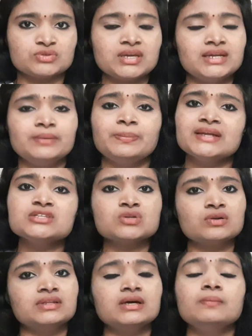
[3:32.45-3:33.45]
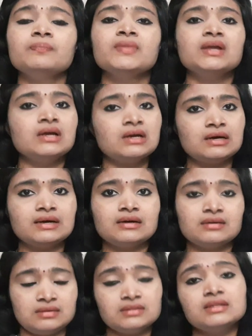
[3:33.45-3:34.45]
Okay, it depends on
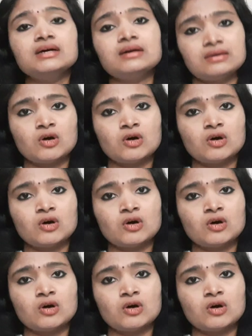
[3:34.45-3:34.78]
the